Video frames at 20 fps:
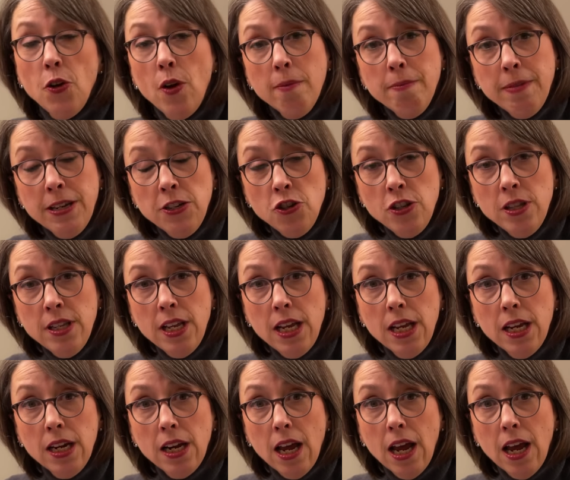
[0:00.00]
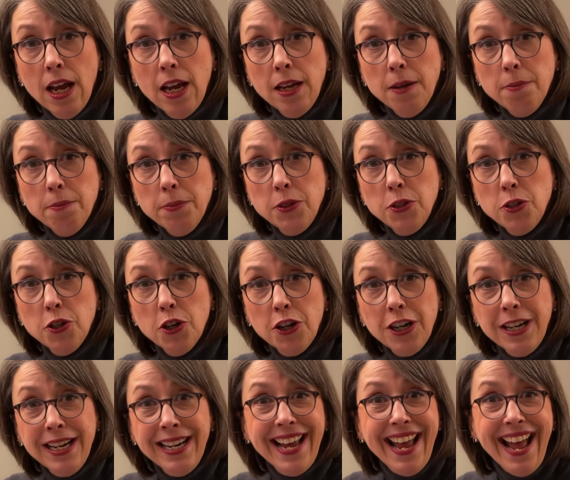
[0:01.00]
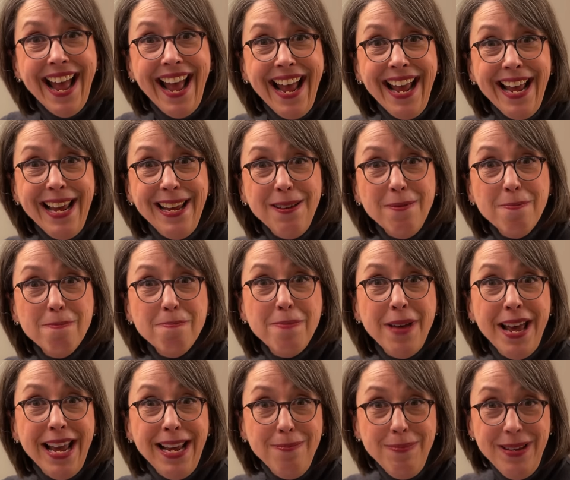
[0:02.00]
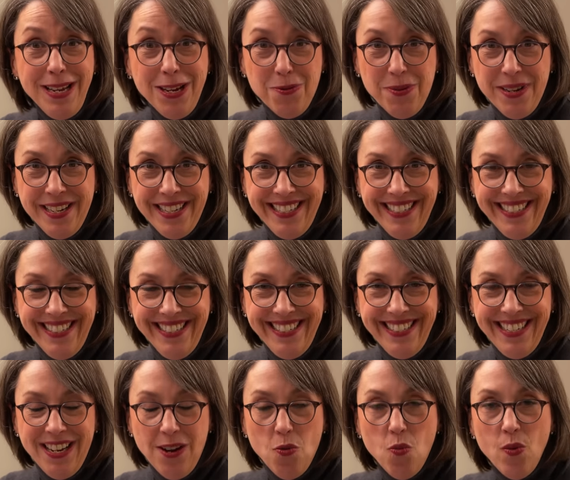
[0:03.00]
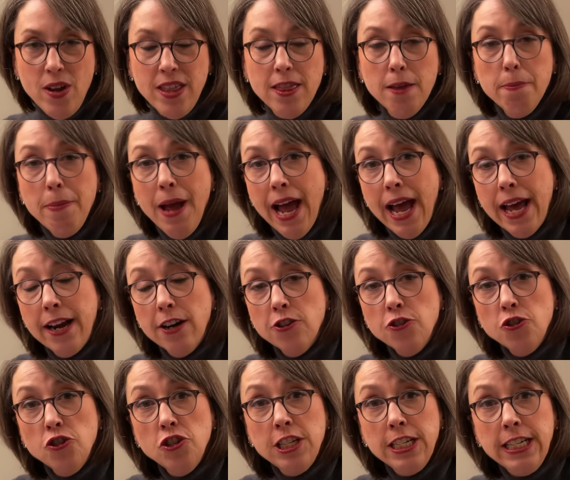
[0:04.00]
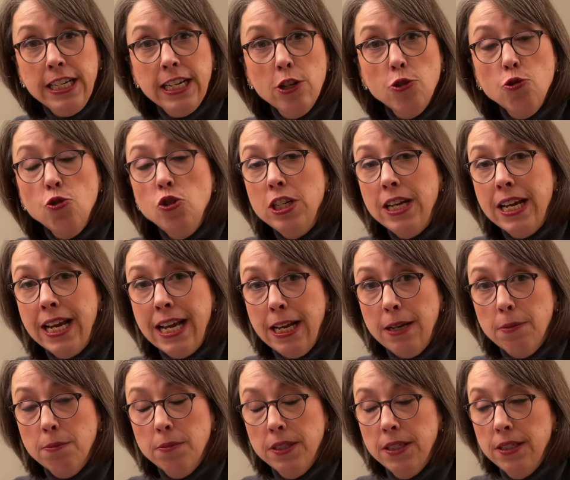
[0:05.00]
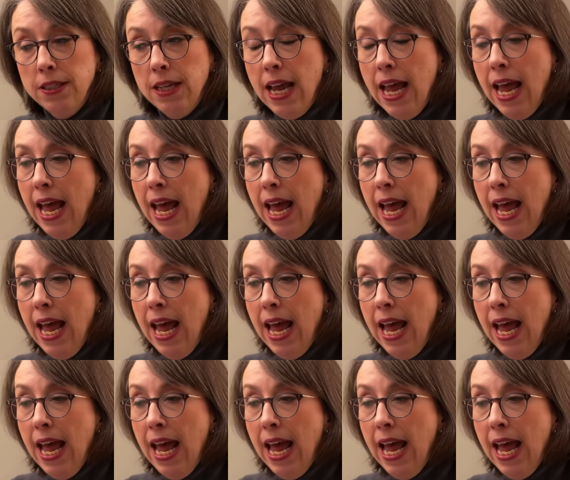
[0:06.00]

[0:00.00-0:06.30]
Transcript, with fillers: I mentioned that I'm starting a baby quilt with the pattern Geo Gems,